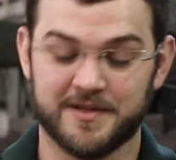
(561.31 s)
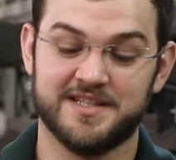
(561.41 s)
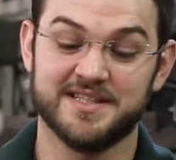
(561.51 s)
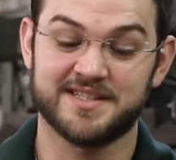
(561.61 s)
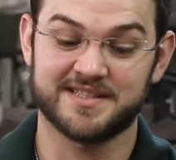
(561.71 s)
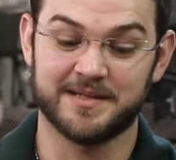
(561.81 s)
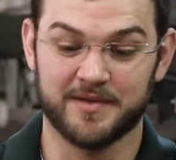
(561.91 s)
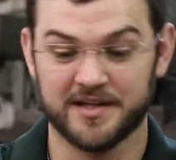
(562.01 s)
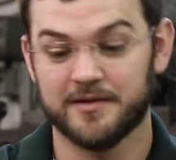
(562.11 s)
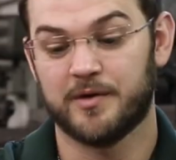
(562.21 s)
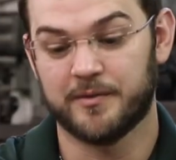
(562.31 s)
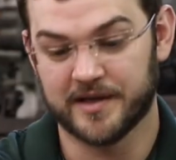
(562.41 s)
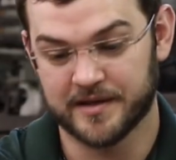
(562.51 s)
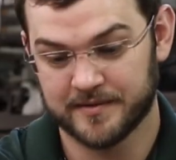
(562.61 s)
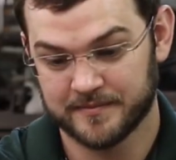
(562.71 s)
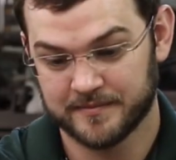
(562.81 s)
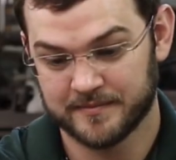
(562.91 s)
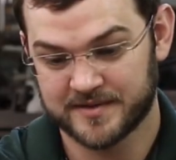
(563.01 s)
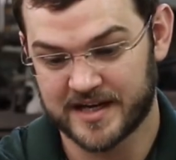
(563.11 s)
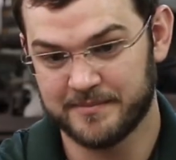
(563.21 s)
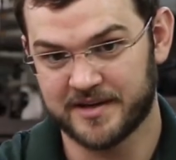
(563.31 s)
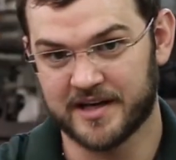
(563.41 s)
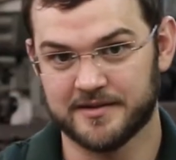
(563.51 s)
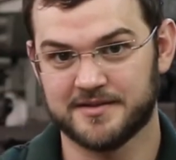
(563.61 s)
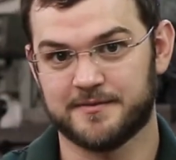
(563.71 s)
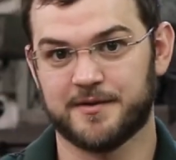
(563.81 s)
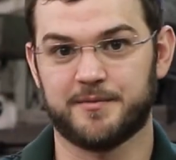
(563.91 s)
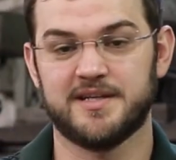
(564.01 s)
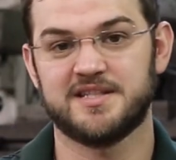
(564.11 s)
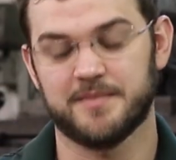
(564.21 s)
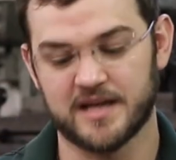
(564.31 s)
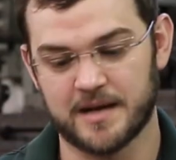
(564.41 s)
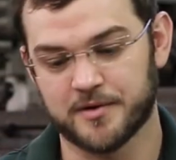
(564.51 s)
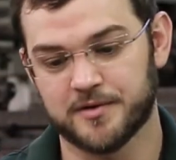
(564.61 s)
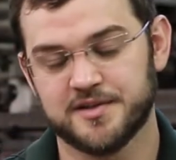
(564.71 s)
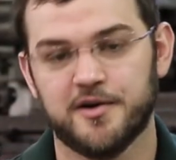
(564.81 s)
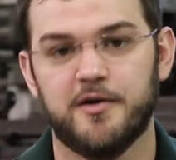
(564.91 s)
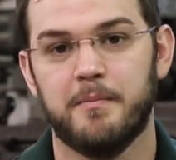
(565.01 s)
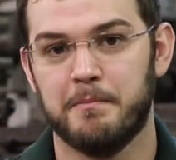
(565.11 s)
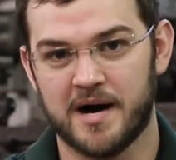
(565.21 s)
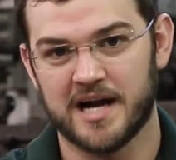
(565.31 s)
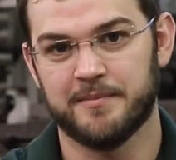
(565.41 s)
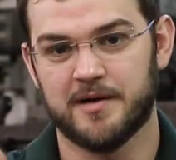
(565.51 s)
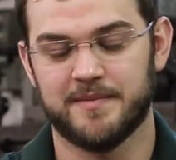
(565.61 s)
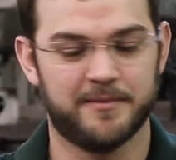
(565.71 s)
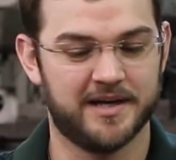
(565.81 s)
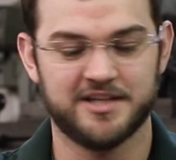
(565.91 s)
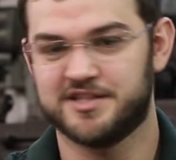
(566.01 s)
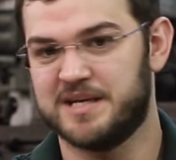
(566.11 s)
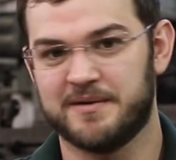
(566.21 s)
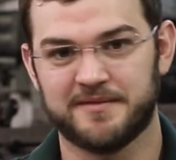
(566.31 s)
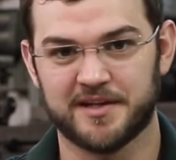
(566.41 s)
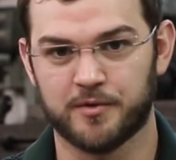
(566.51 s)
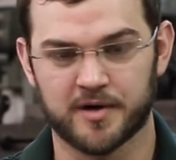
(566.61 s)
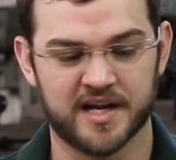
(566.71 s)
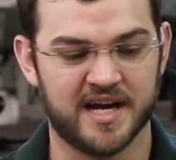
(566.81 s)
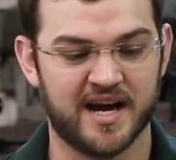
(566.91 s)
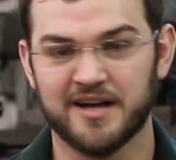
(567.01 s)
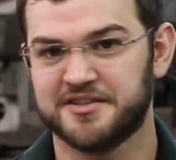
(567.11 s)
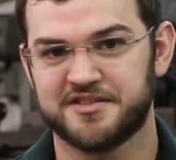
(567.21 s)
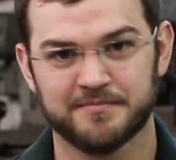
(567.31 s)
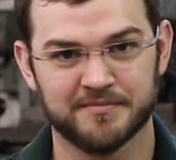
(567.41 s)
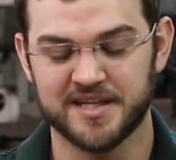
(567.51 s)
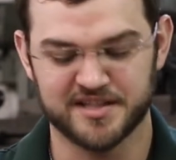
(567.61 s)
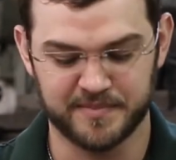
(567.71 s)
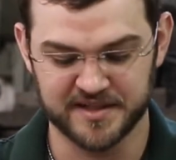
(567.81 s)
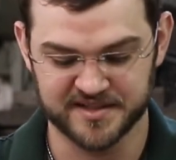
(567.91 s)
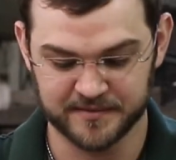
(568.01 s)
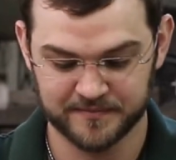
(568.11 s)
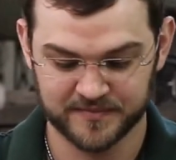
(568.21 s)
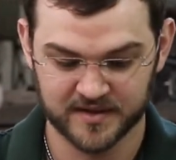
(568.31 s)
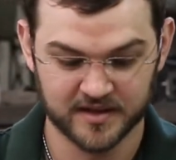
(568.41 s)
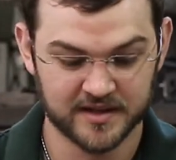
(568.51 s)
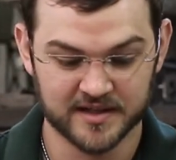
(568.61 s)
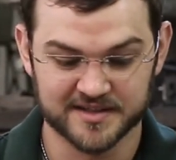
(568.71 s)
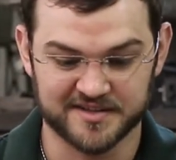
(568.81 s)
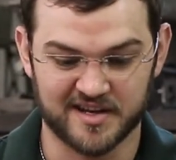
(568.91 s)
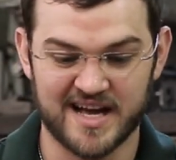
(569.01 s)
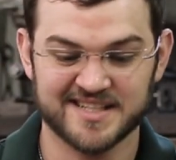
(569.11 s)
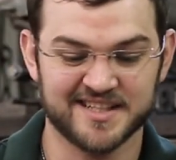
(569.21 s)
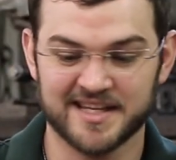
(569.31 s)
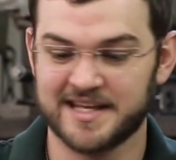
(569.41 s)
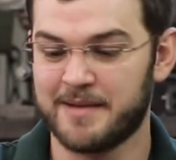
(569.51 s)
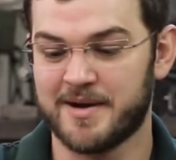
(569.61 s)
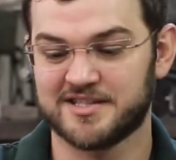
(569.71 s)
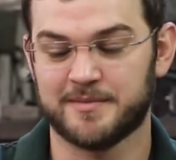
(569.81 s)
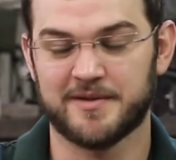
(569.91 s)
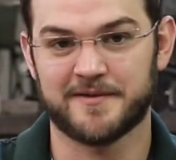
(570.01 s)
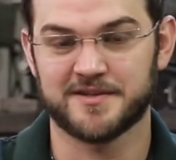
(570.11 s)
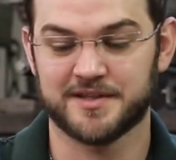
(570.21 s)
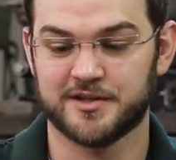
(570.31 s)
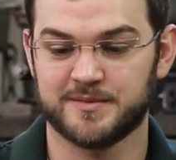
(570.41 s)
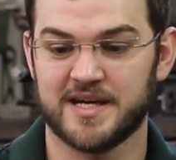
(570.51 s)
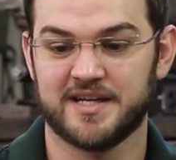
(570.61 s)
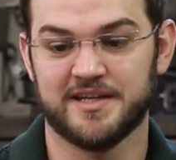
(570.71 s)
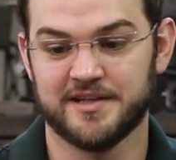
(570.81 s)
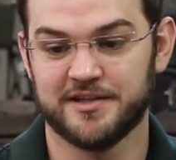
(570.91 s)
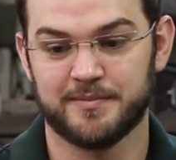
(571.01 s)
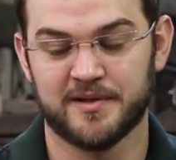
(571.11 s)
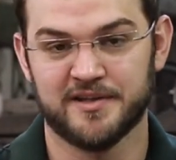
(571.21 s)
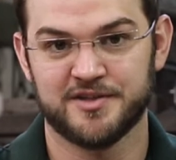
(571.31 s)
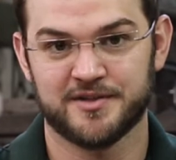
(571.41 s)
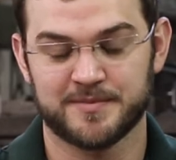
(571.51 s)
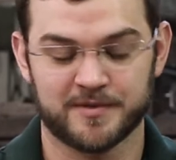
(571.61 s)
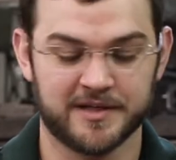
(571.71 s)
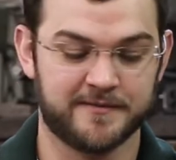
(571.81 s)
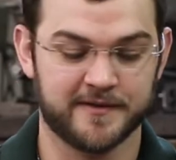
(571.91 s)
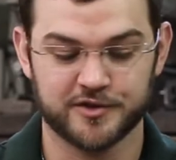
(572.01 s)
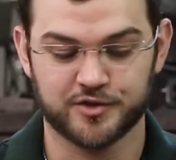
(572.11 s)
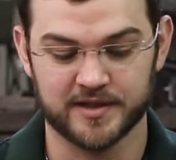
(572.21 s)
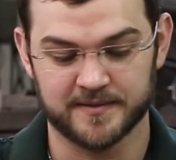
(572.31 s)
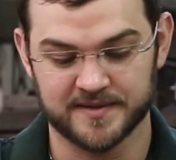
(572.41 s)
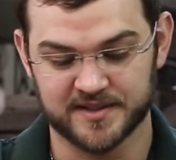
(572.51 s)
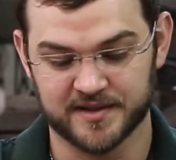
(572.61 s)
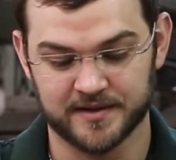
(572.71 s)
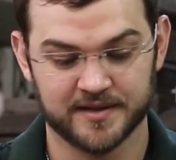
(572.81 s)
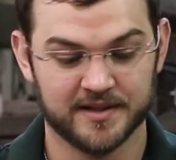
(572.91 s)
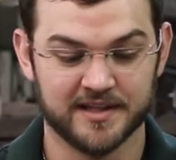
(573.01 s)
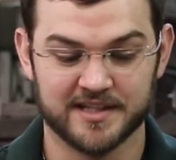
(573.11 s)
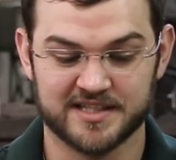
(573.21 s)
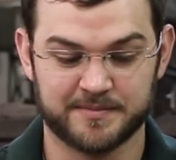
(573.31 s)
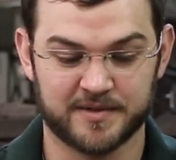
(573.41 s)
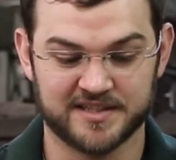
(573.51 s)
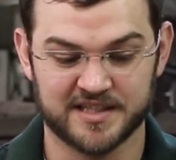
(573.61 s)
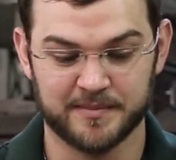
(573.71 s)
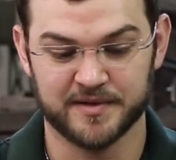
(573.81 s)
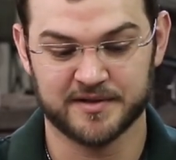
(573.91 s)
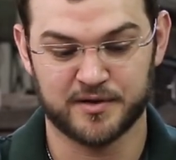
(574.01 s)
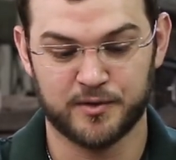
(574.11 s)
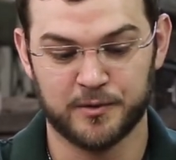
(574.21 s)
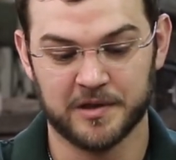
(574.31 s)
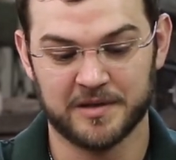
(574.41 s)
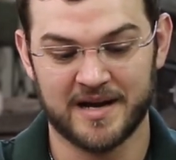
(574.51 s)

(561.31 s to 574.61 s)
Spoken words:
the disassembly, we went top down. So for the reassembly, I'm going to go bottom up. That way I just keep everything organized, easy peasy. So the last thing that came out is going to be the first thing that goes back in. Your plunger and spring for your trigger return. This is pretty simple. There's a hole in the